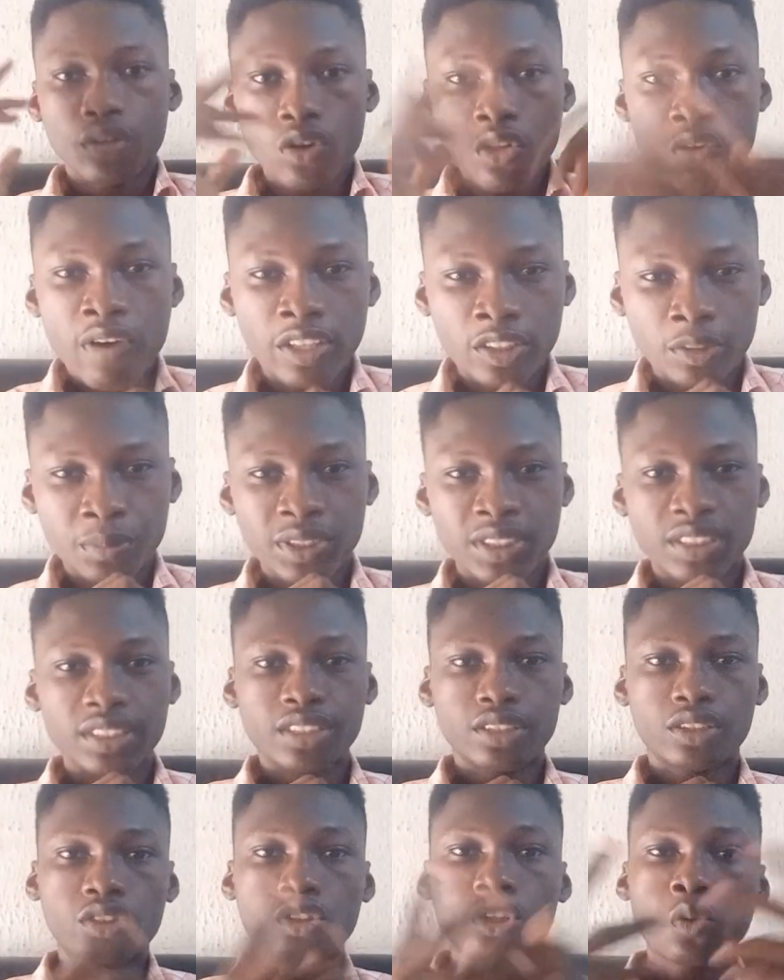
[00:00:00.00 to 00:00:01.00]
Go to
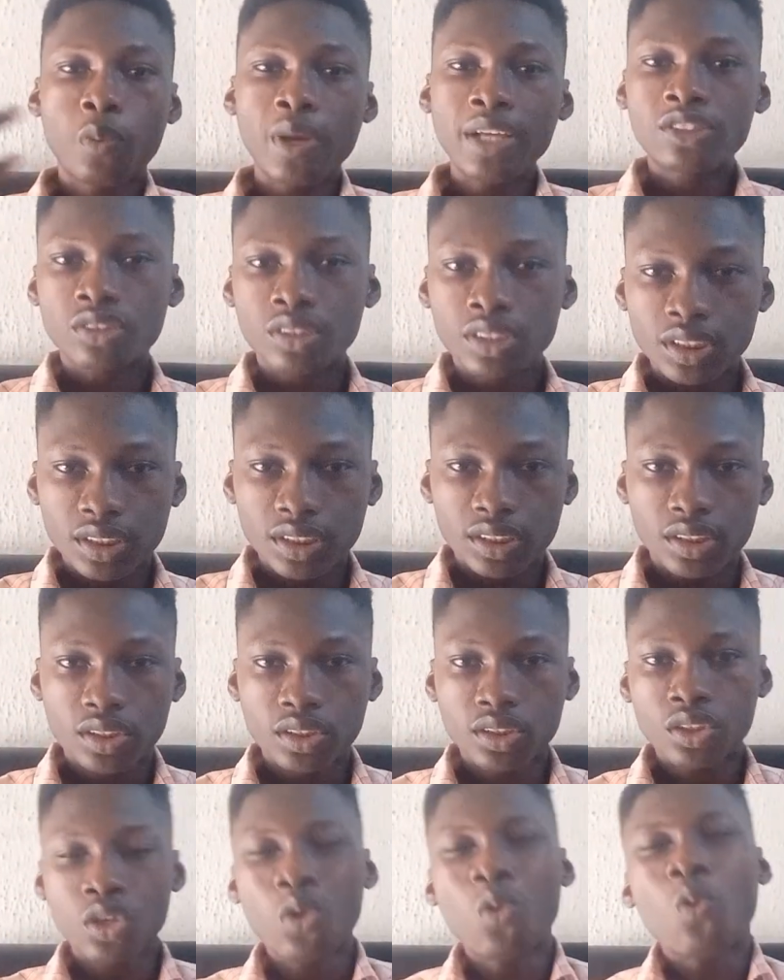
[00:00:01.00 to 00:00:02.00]
business. So the question is,
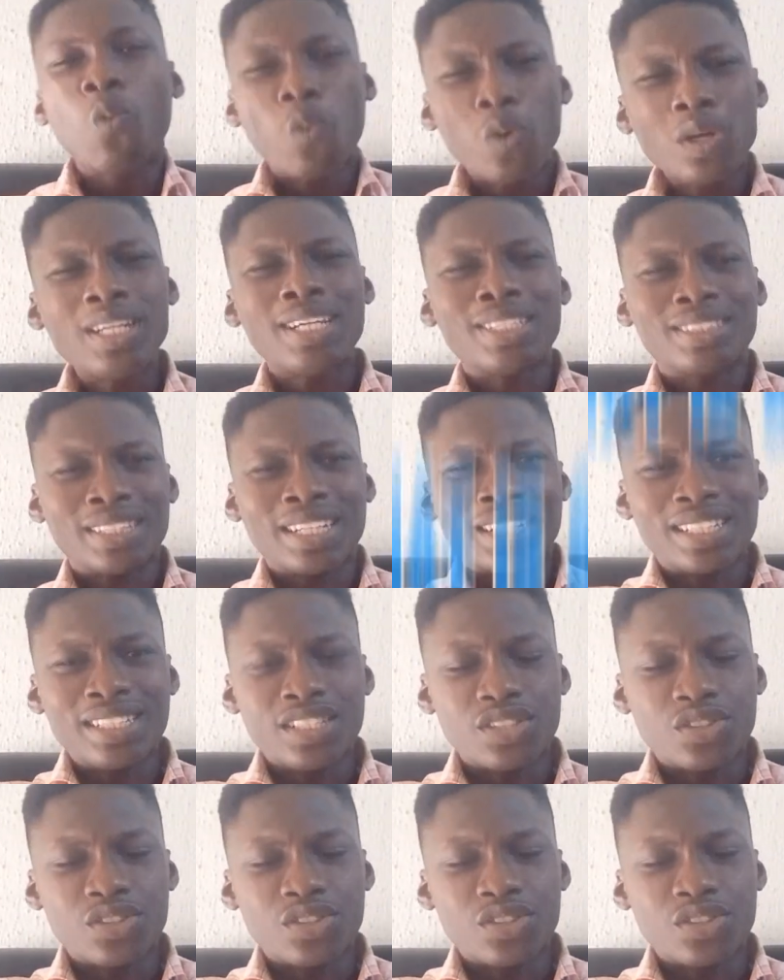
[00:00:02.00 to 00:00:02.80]
what exactly is